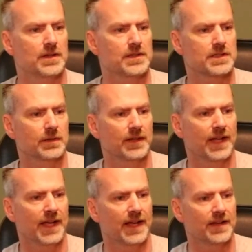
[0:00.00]
So it
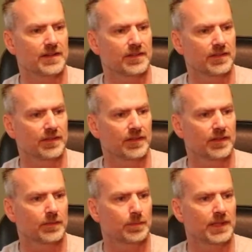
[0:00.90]
has
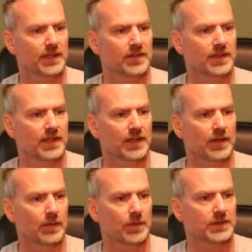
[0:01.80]
this piece
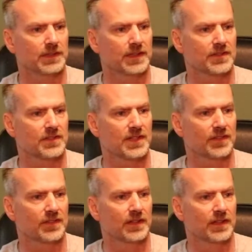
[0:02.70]
here, which this
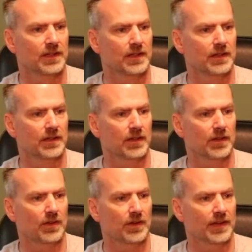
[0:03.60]
just
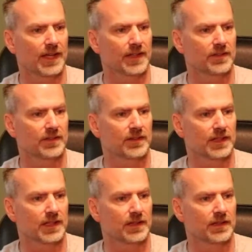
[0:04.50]
elongates the